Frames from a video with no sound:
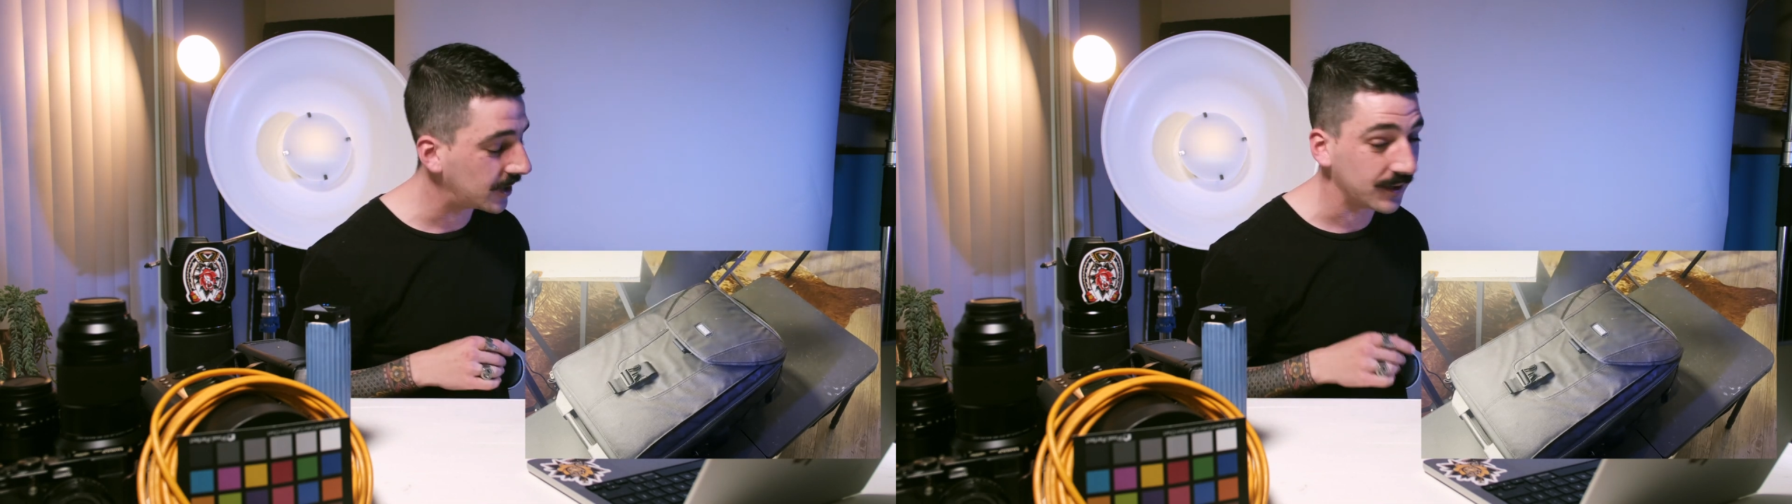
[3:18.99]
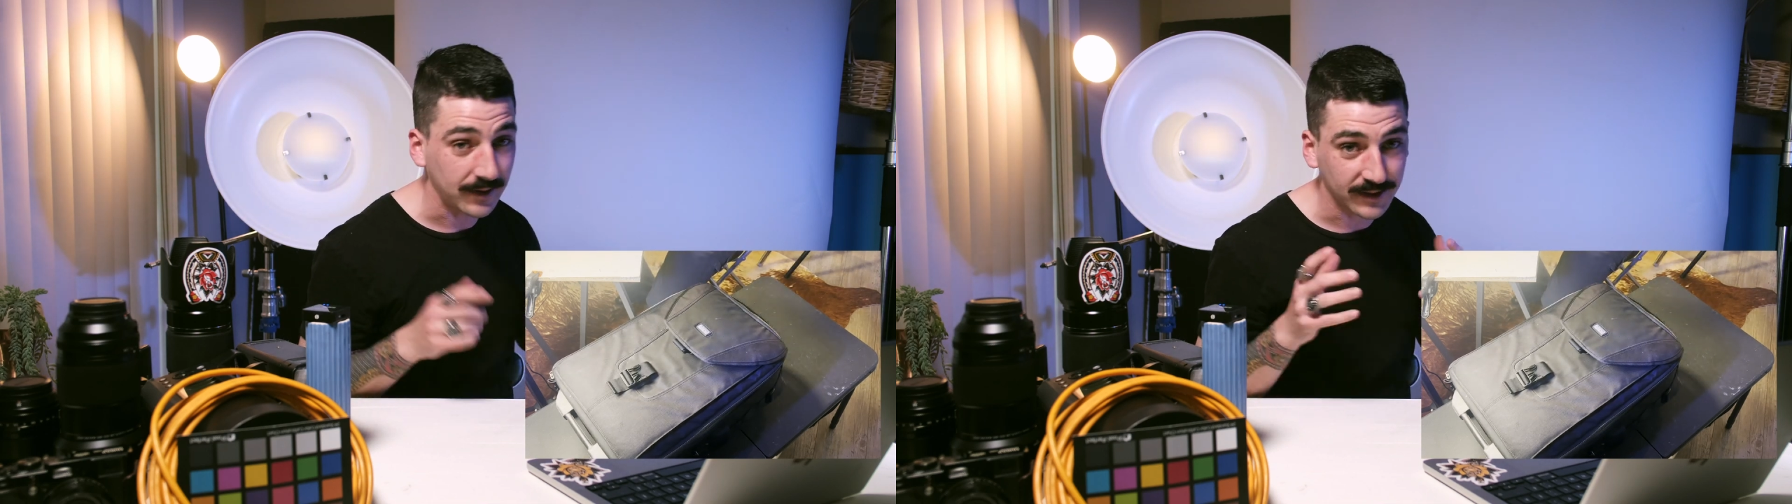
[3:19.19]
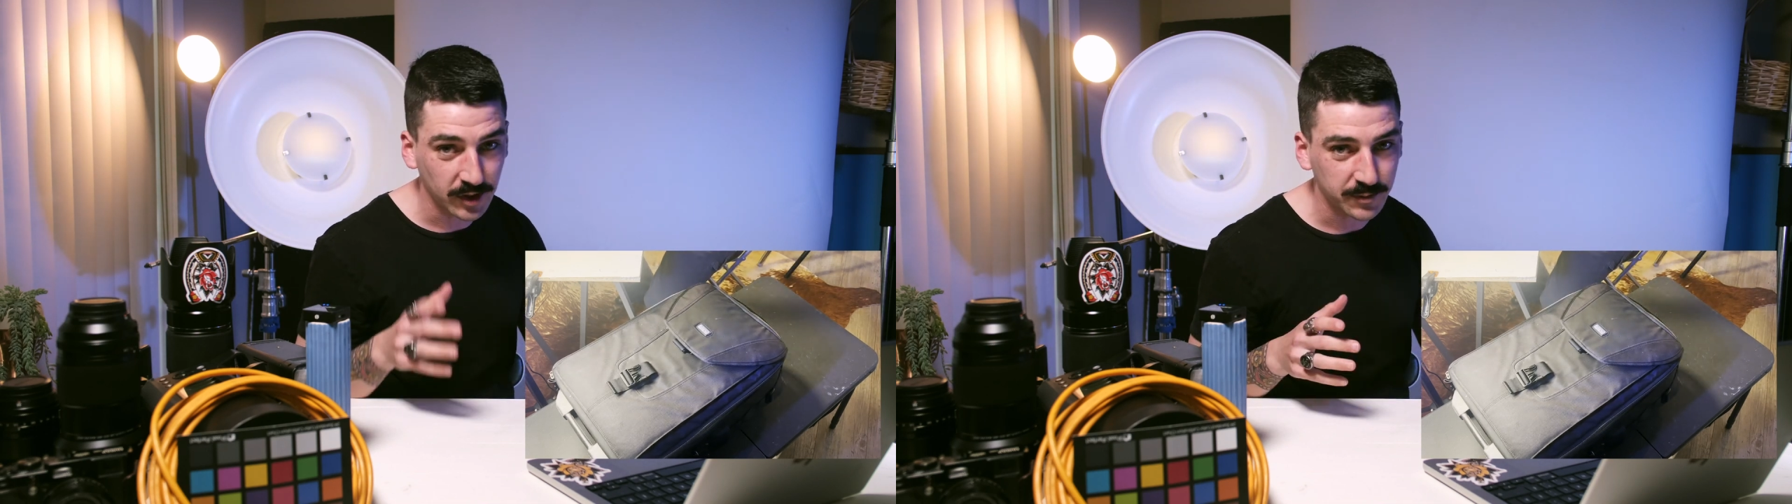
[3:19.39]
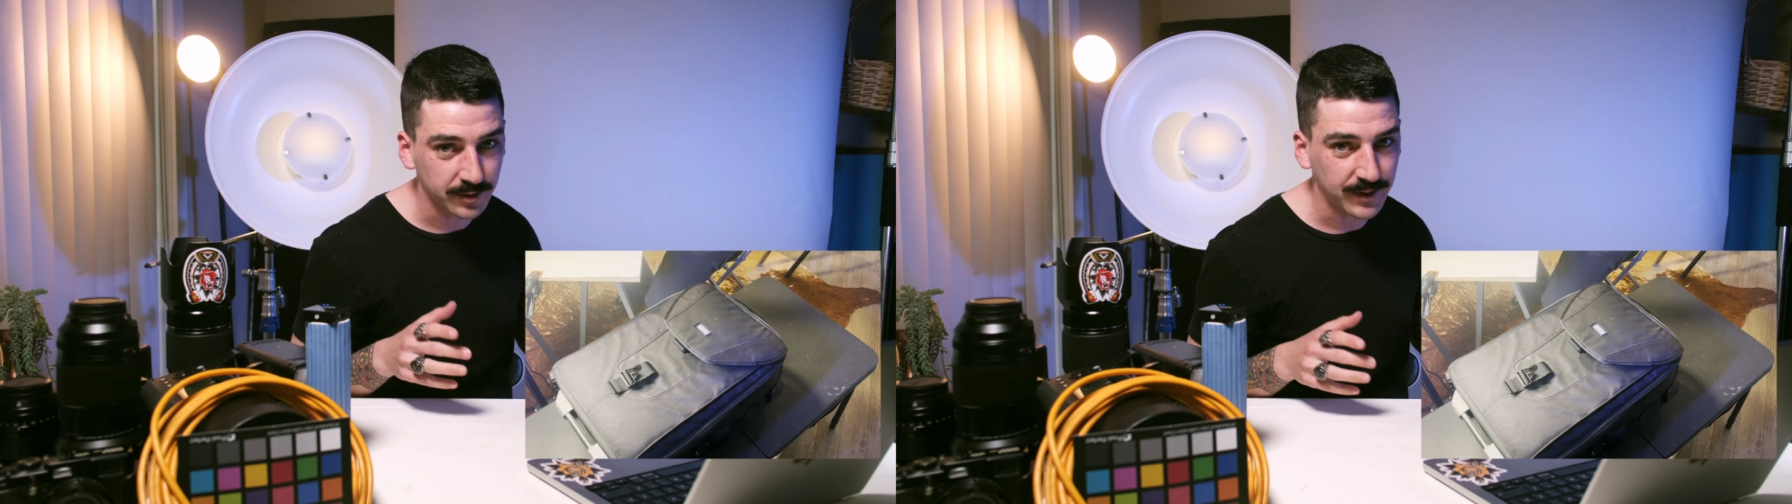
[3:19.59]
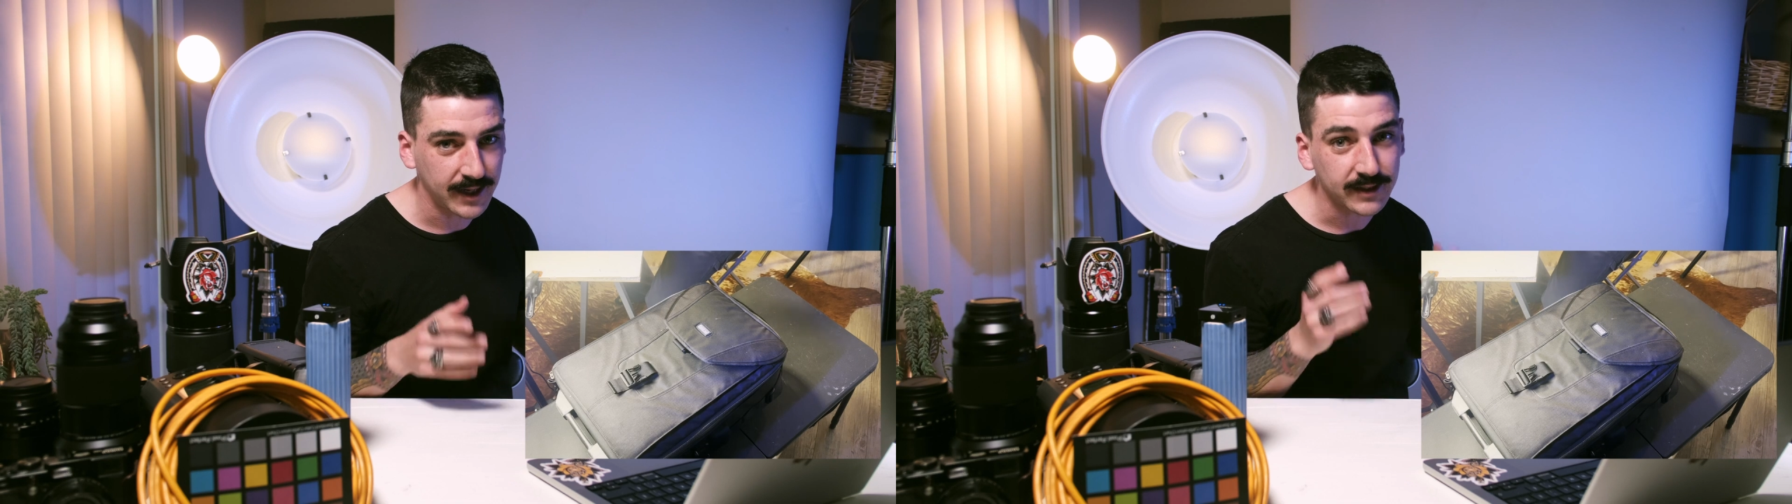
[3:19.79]
Now let's open the
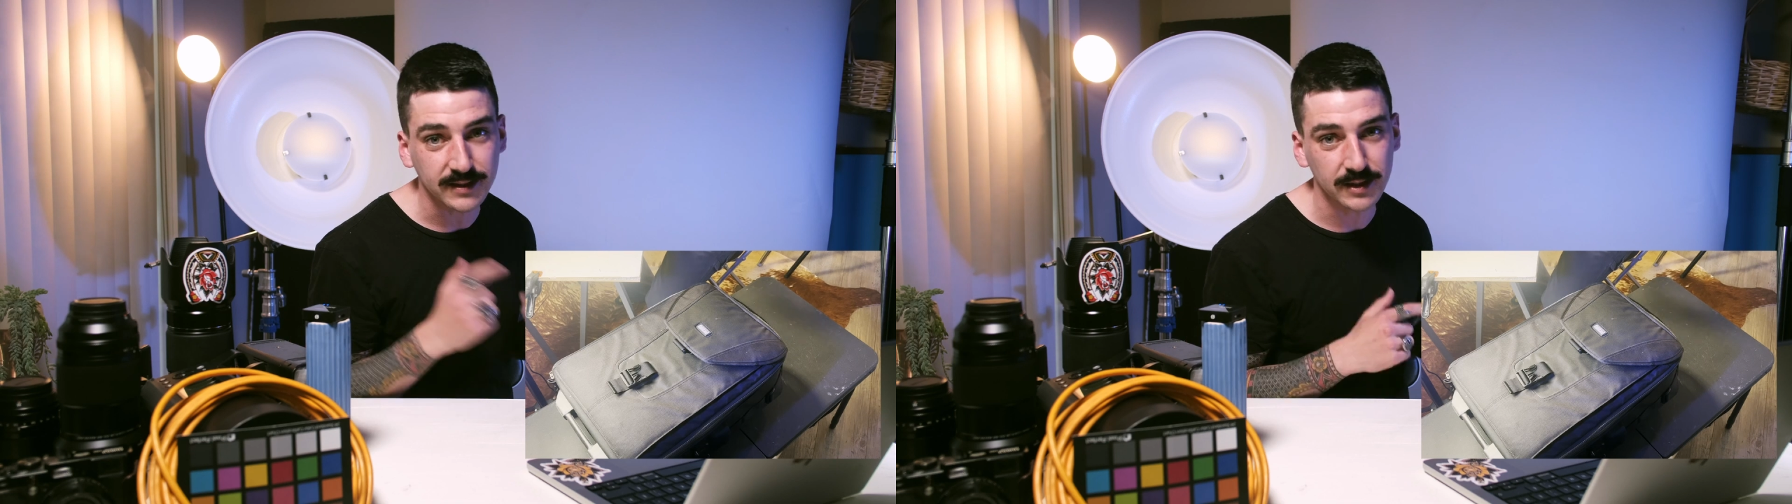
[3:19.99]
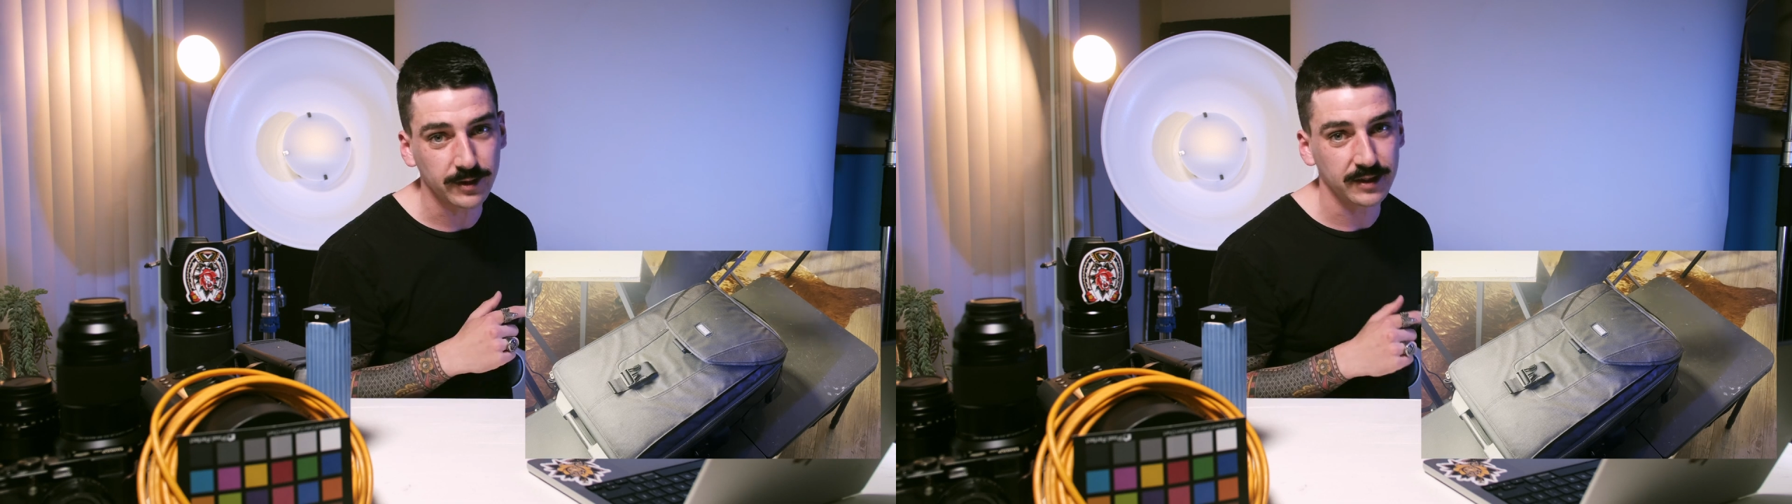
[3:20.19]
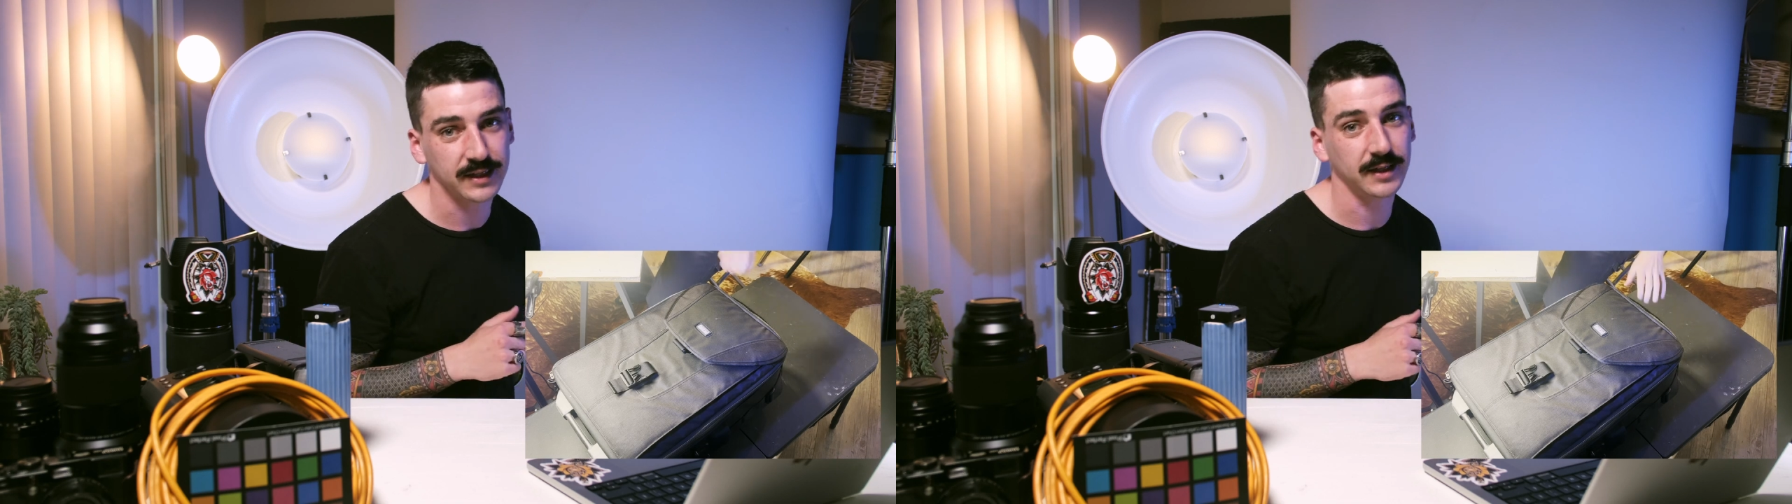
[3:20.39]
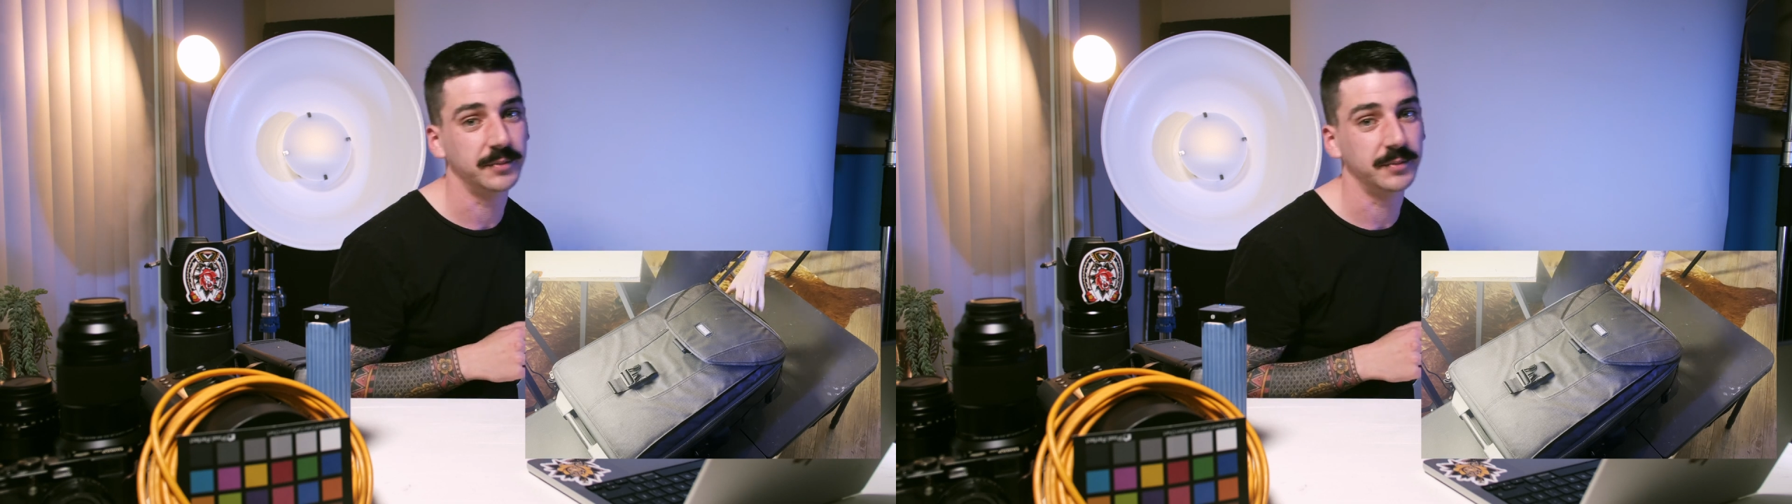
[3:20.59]
bag and see what else I can put